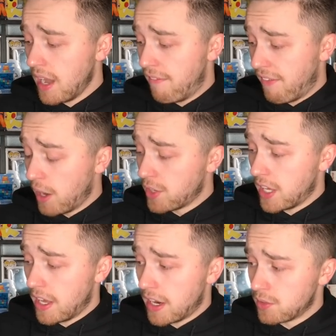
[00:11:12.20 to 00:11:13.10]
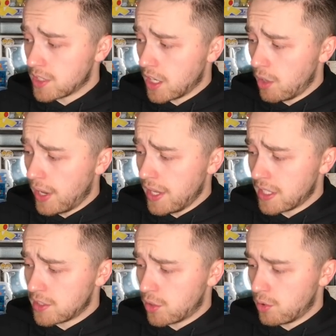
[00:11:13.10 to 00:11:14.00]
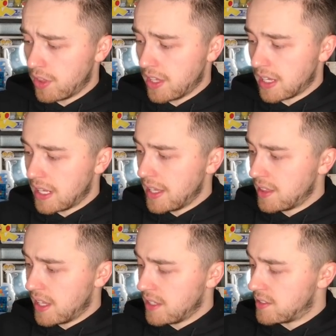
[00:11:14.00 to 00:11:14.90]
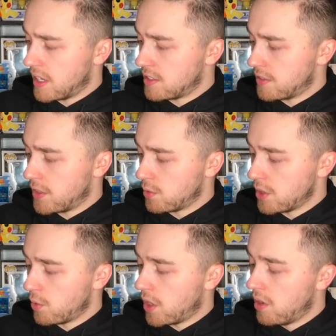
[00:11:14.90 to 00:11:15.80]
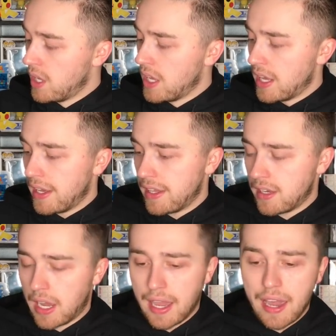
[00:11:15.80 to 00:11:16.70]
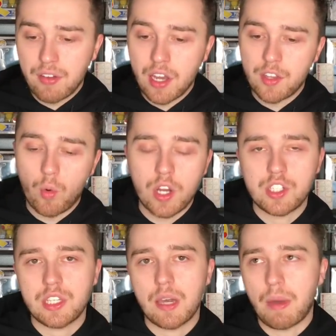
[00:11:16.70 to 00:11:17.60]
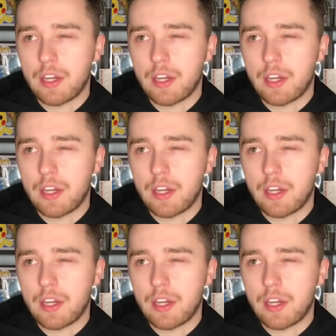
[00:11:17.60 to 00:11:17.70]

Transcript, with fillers: I found it and I was like, oh hey, that's a cool thing, and I like the insides of it really well, and I haven't gotten to watch it yet.